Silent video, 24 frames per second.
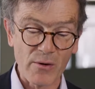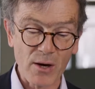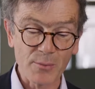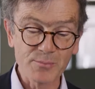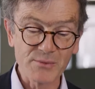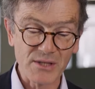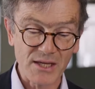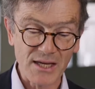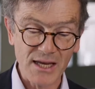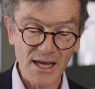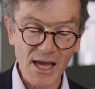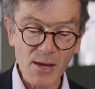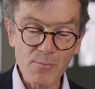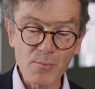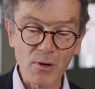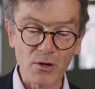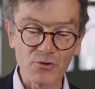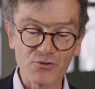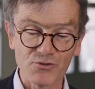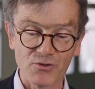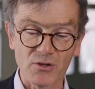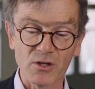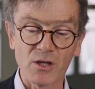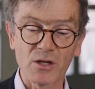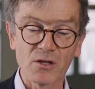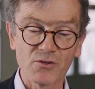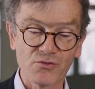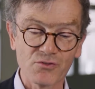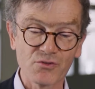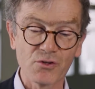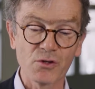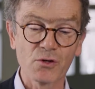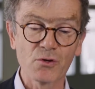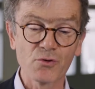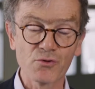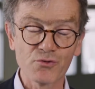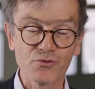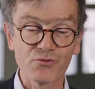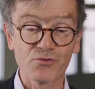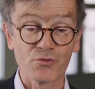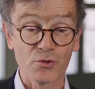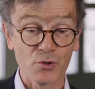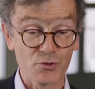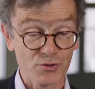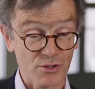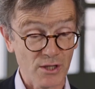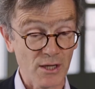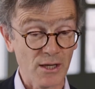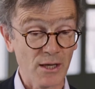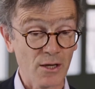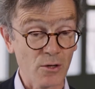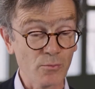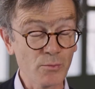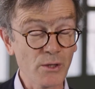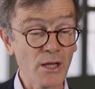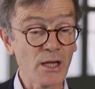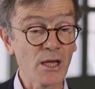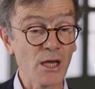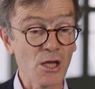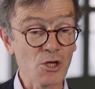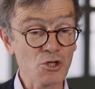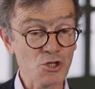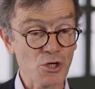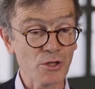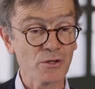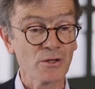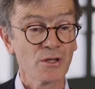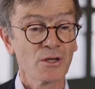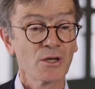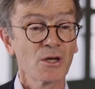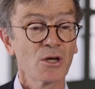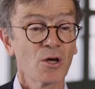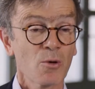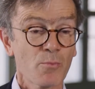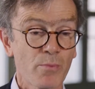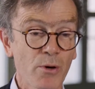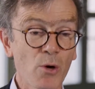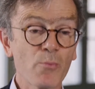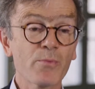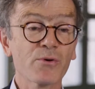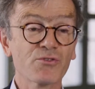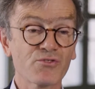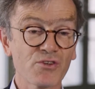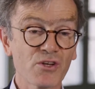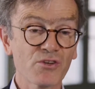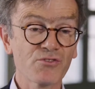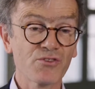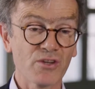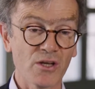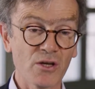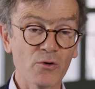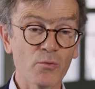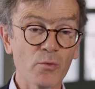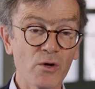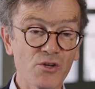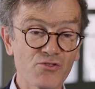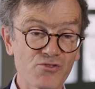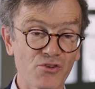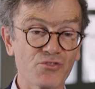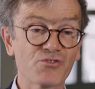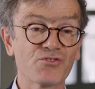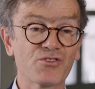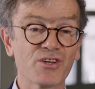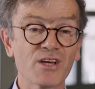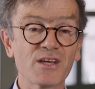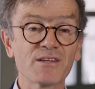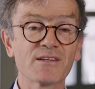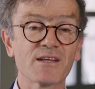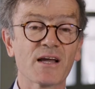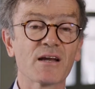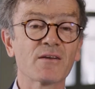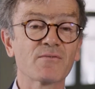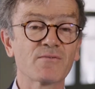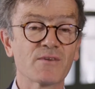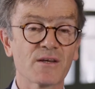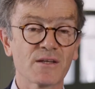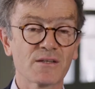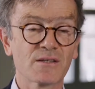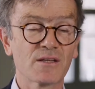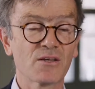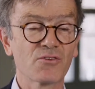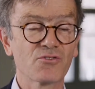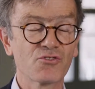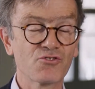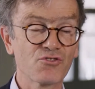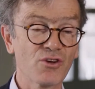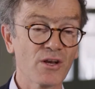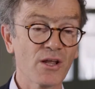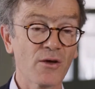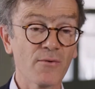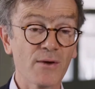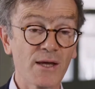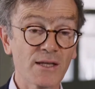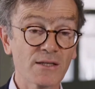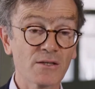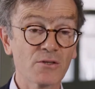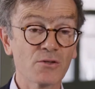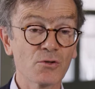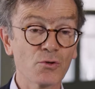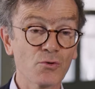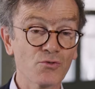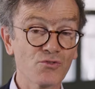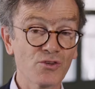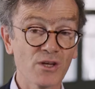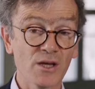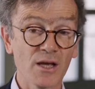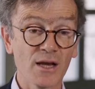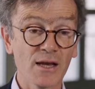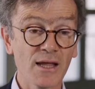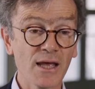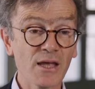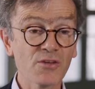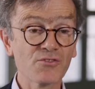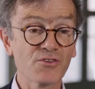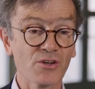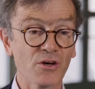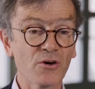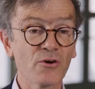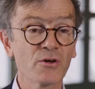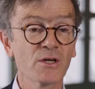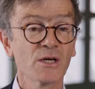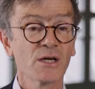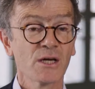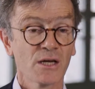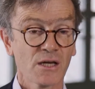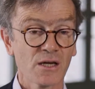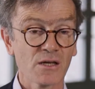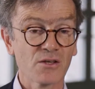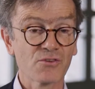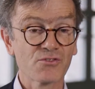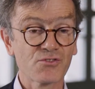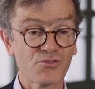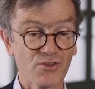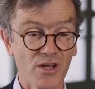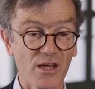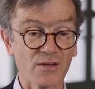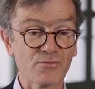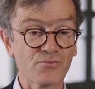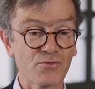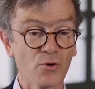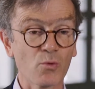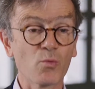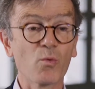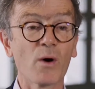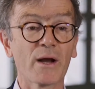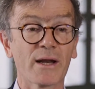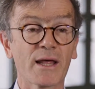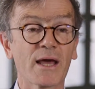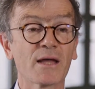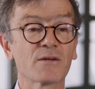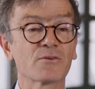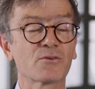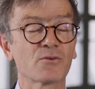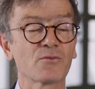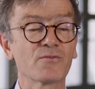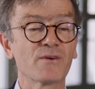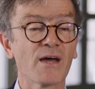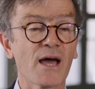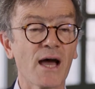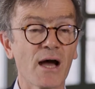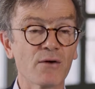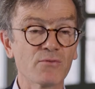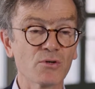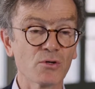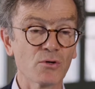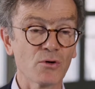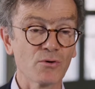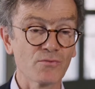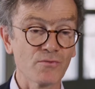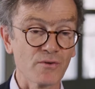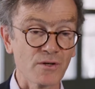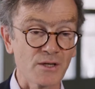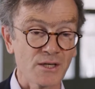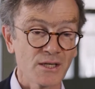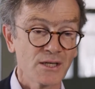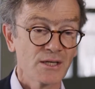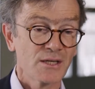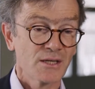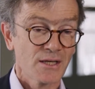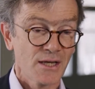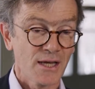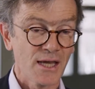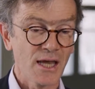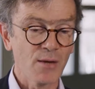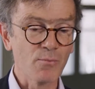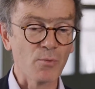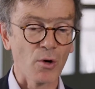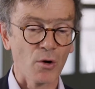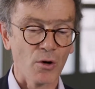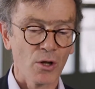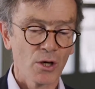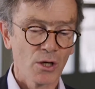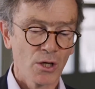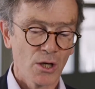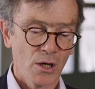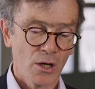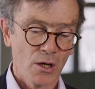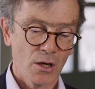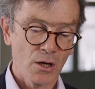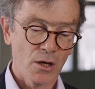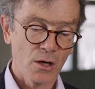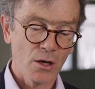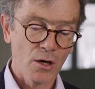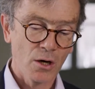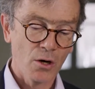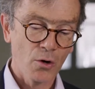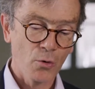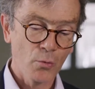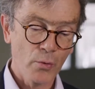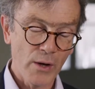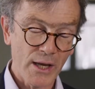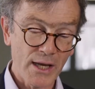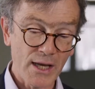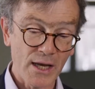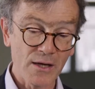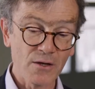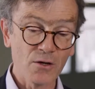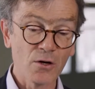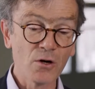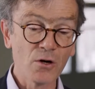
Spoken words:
optic cables is used for telecommunication purposes, in which a signal that is generated using a laser is sent from one end to the other of the cable. We can